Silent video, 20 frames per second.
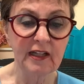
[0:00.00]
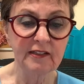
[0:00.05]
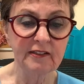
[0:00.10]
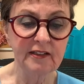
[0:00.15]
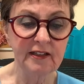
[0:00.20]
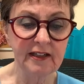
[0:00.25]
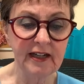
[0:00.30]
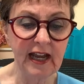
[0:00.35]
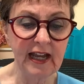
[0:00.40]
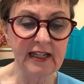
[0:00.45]

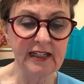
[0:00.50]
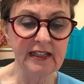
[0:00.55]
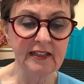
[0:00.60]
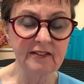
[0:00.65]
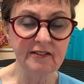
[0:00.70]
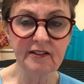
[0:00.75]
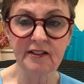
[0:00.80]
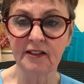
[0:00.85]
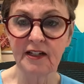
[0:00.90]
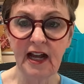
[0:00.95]
Today
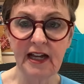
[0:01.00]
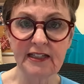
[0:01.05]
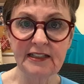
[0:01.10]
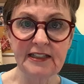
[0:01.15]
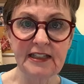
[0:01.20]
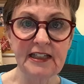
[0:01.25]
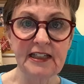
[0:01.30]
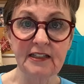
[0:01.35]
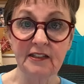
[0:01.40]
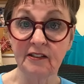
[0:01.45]
is the
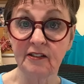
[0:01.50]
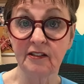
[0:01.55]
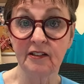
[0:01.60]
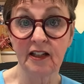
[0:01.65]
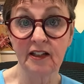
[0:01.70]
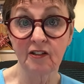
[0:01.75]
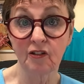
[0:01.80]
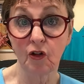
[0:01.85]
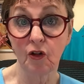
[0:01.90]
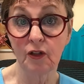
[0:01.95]
19th, so
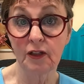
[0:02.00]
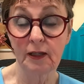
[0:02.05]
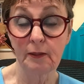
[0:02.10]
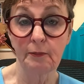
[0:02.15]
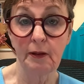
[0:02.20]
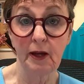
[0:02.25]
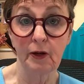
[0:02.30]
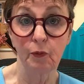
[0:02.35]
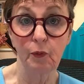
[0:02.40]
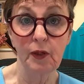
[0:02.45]
that's only
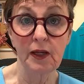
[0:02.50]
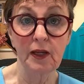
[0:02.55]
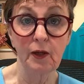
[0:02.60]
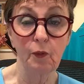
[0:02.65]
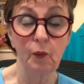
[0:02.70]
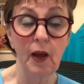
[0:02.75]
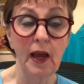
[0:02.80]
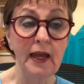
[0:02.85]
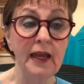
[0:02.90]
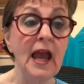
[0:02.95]
about a week
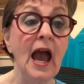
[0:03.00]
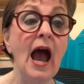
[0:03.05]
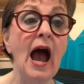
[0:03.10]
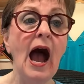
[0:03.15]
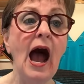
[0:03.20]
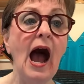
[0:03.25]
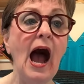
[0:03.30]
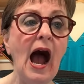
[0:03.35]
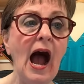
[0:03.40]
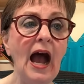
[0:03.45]
away.
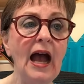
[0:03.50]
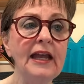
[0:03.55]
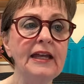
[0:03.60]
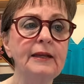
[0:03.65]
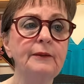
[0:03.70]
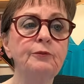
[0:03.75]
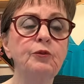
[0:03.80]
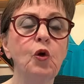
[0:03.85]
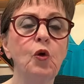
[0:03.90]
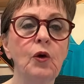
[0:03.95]
I
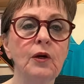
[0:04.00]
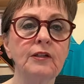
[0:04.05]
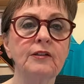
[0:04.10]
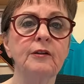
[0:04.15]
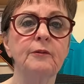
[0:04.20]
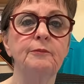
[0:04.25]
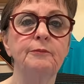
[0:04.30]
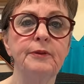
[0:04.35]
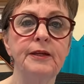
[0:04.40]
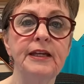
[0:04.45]
am going
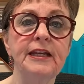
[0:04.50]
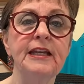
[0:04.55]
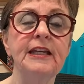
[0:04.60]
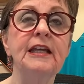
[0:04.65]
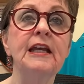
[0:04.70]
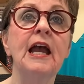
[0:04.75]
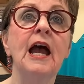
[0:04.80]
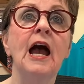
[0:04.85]
to be